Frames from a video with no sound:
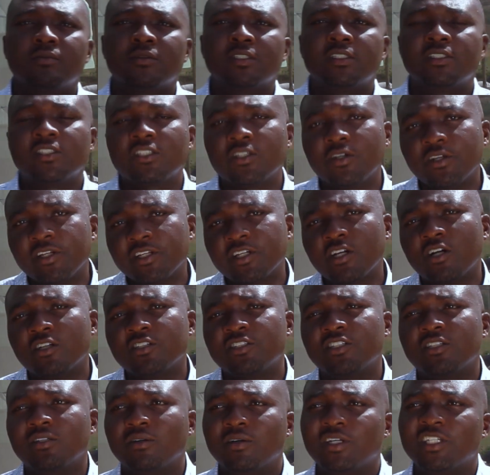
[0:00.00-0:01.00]
And so in
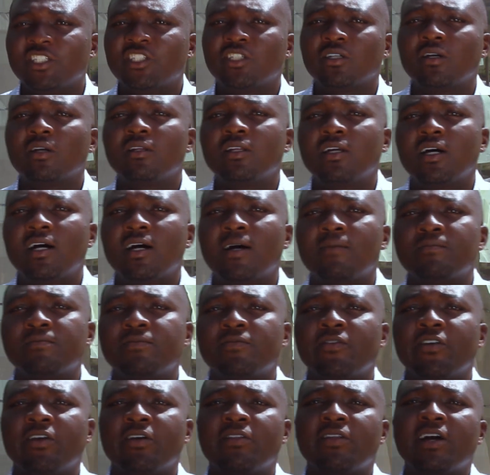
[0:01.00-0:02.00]
continuation,
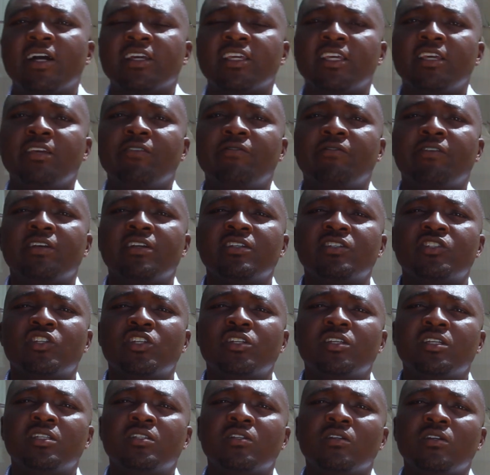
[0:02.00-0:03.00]
the other key things
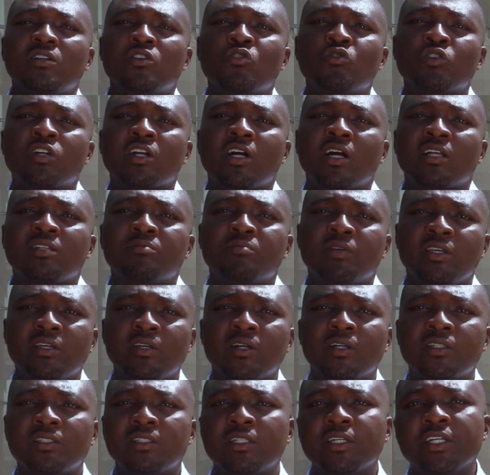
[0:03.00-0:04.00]
you need to look at
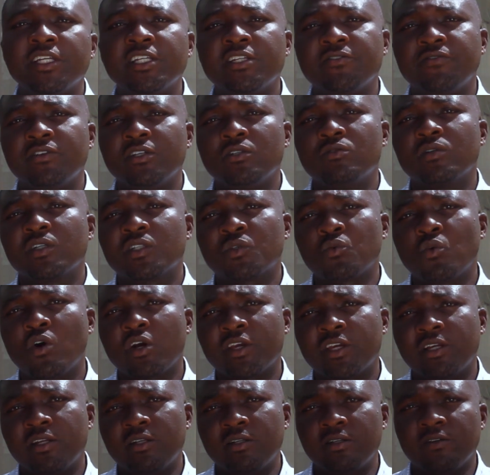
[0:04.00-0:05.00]
beyond the individuals
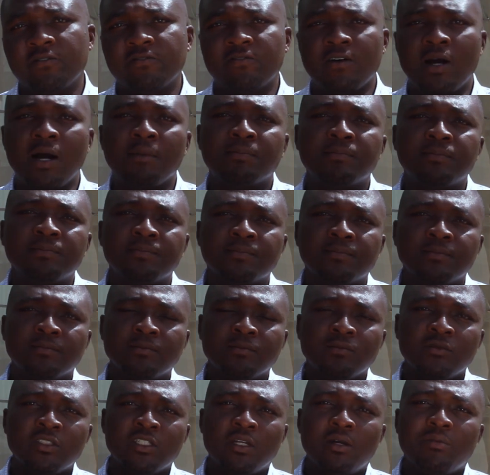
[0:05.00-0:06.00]
working in the farm,
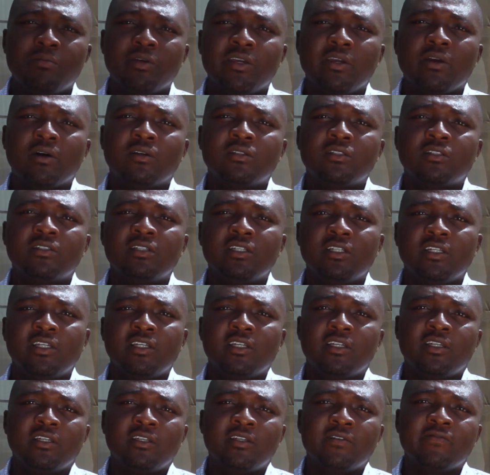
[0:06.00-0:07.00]
beyond
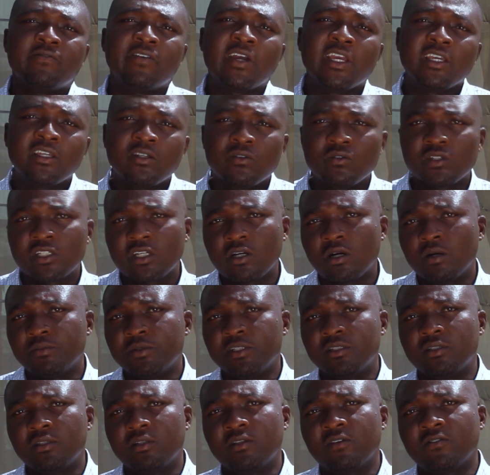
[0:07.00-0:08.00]
the vehicles
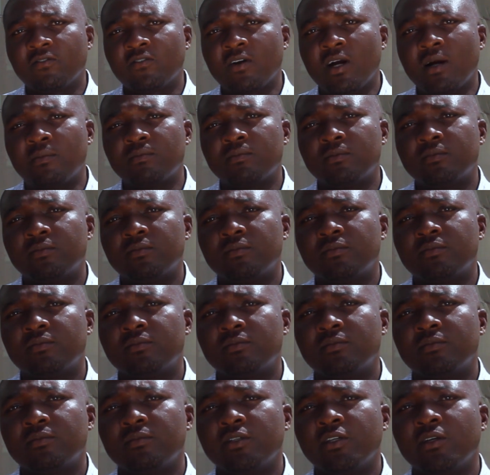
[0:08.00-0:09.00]
coming to the farm,
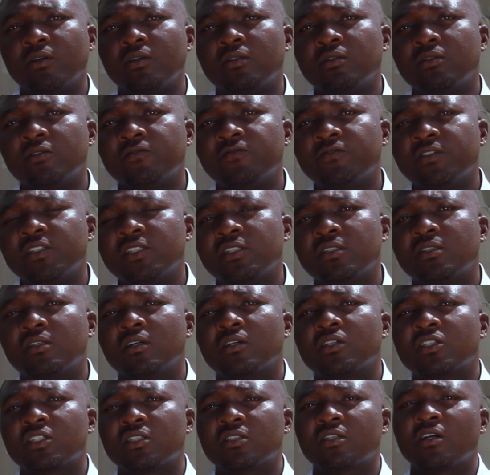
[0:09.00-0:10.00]
beyond the
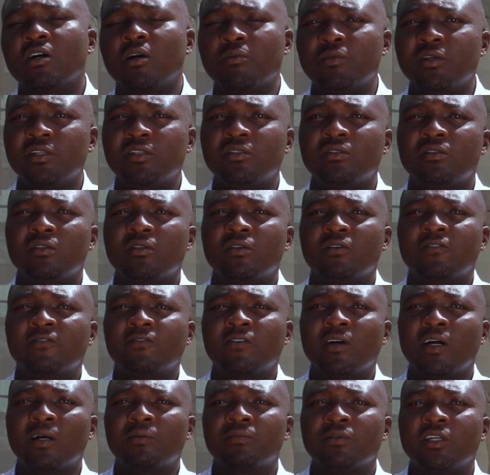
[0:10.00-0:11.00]
visitors coming into the
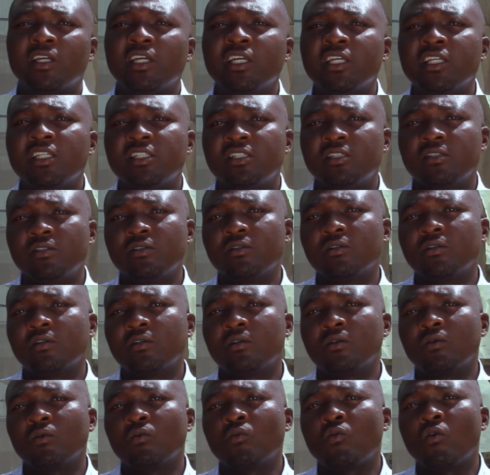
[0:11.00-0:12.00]
farm, is
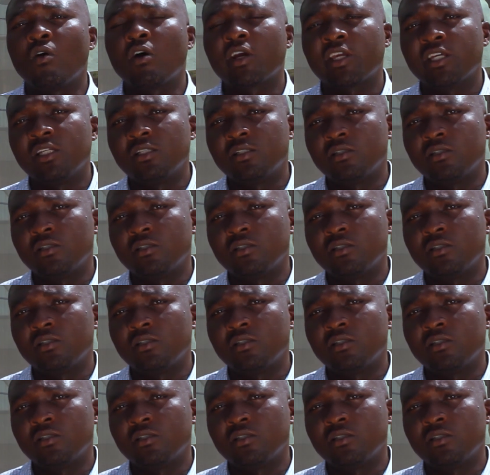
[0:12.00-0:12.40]
your working